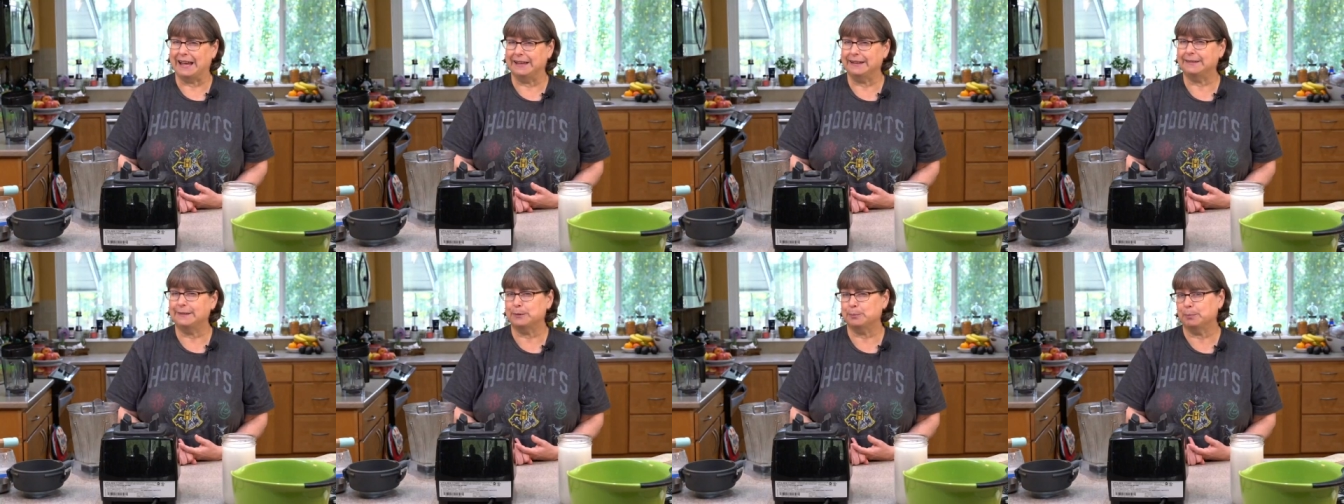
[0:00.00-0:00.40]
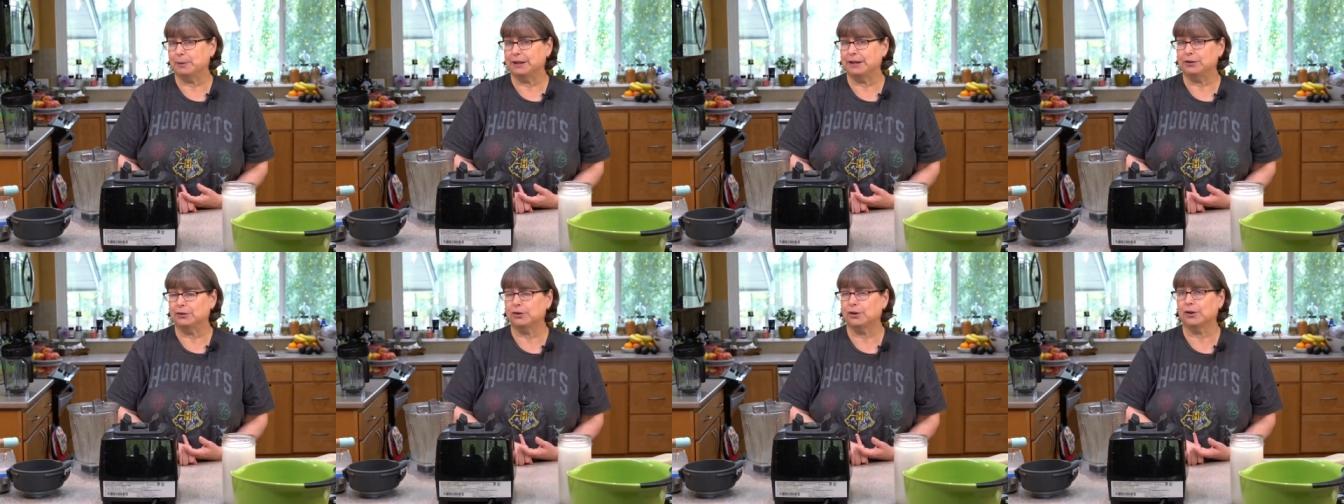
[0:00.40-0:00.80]
Ace
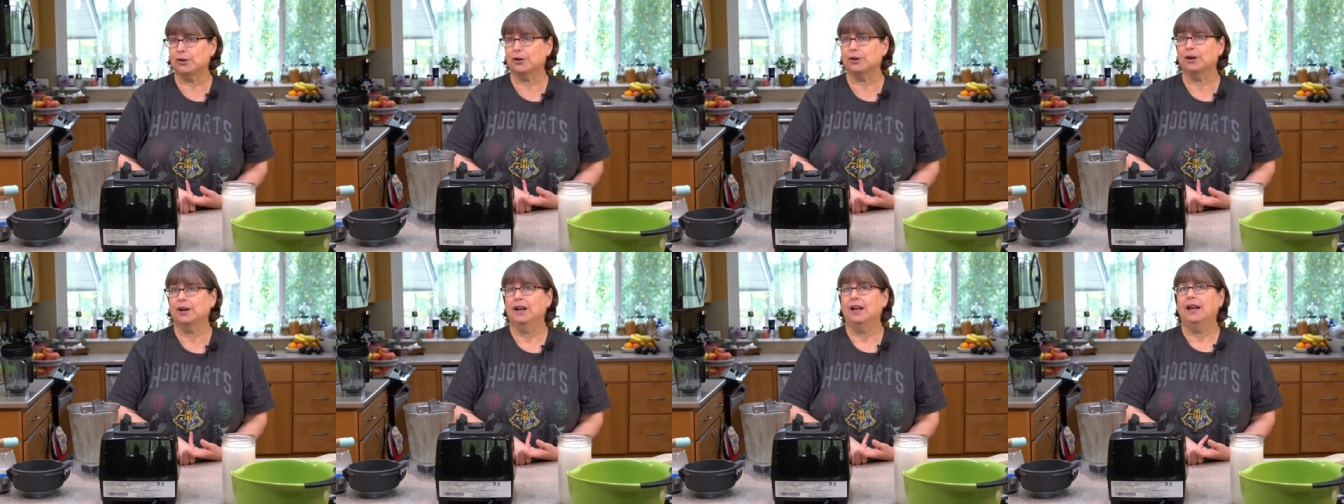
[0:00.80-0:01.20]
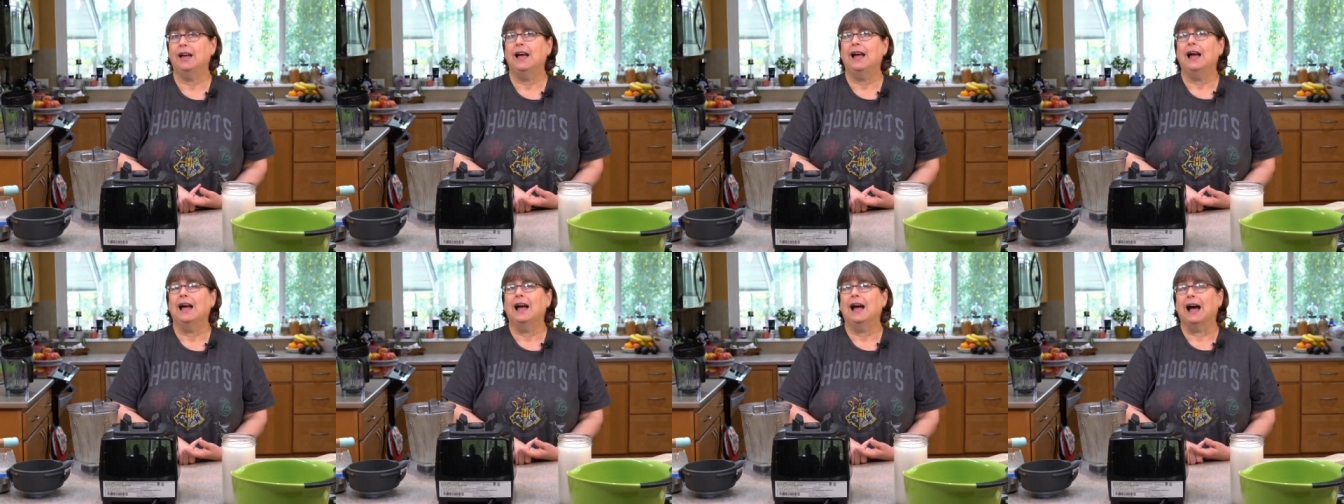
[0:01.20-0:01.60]
blender.
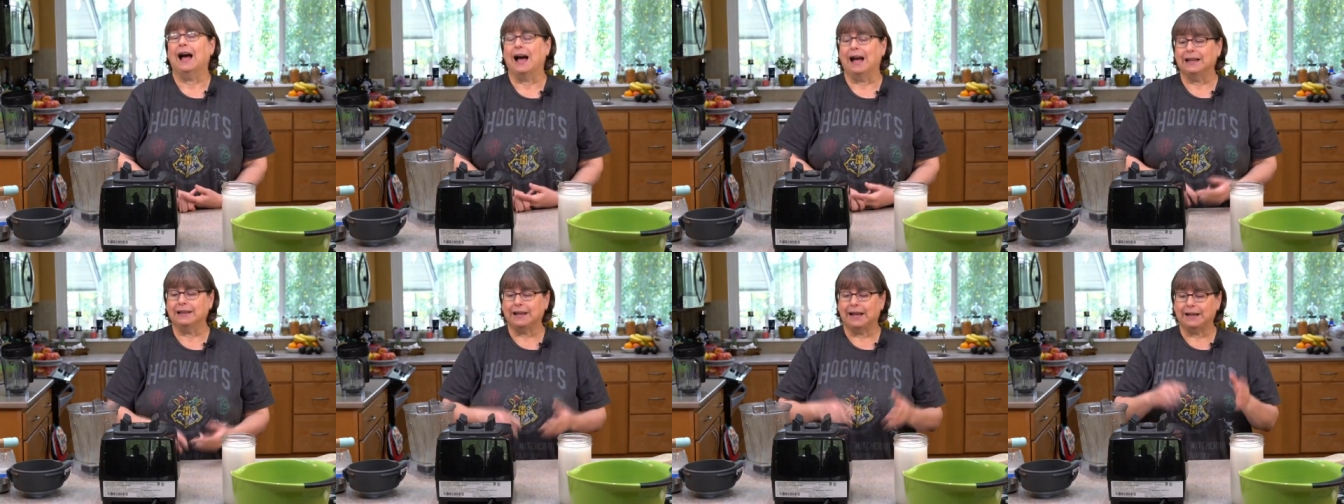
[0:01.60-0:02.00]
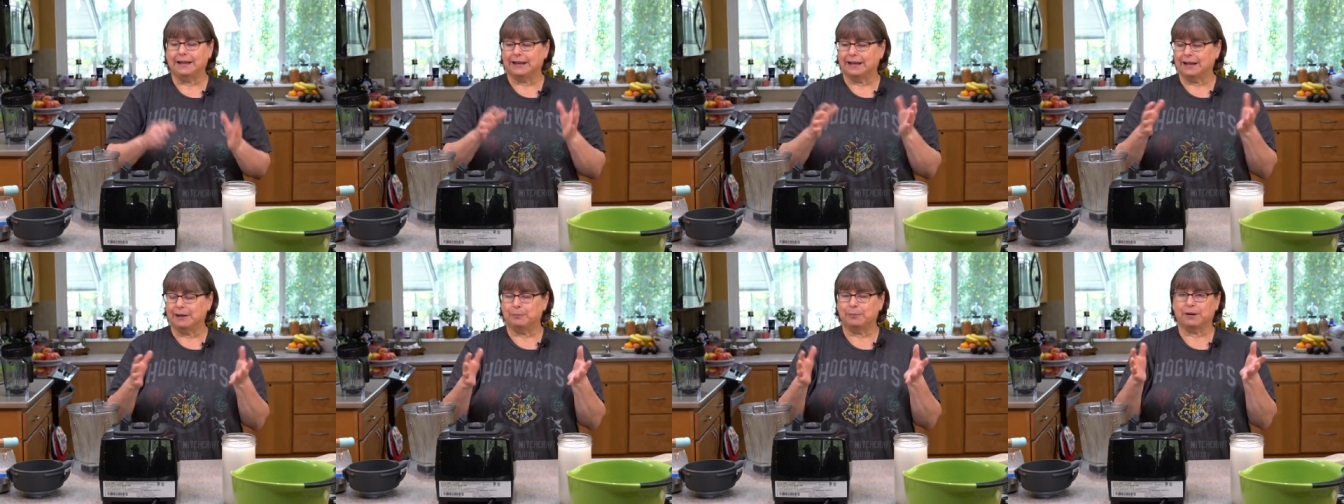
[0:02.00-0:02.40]
I
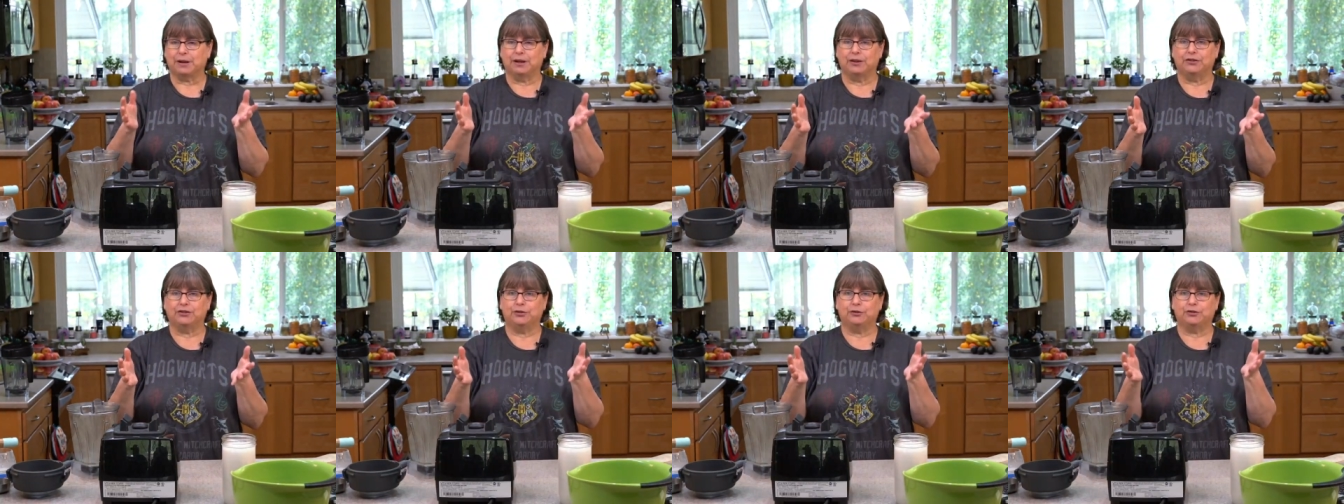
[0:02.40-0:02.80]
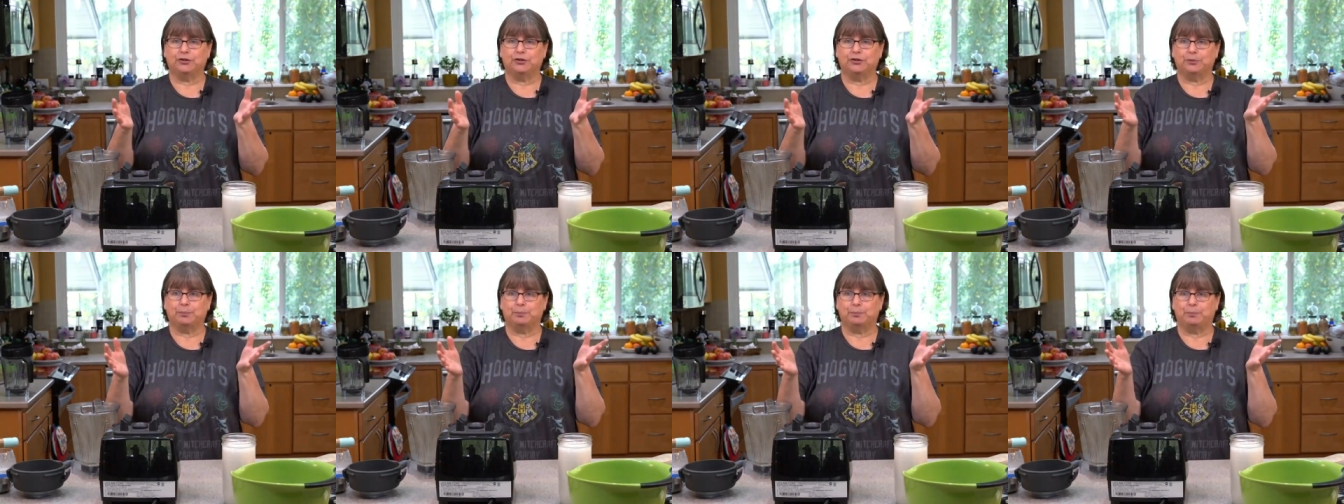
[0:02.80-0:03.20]
like it because you
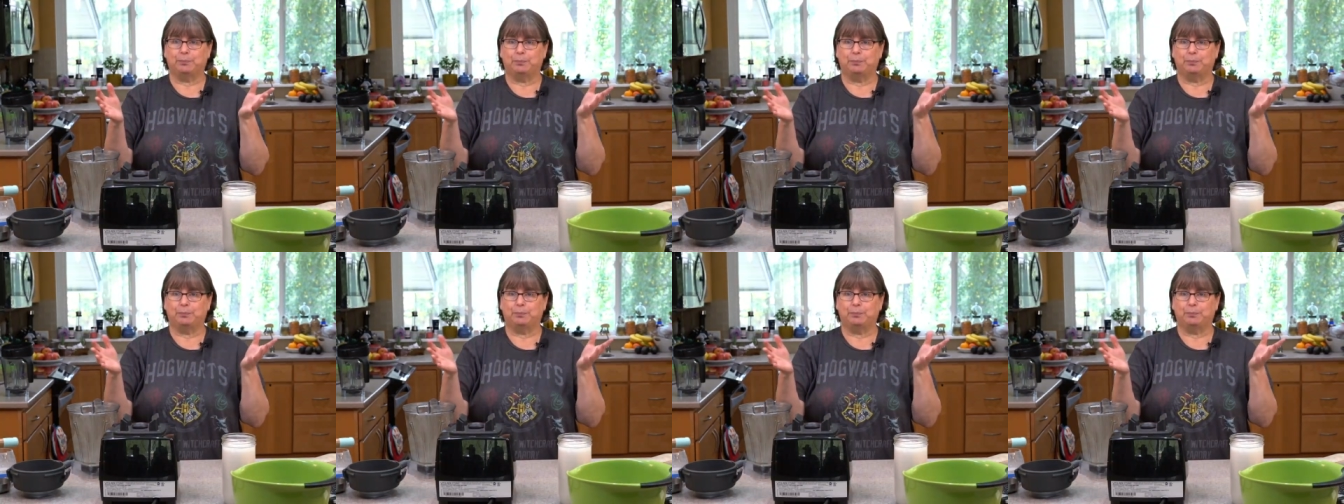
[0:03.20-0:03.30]
just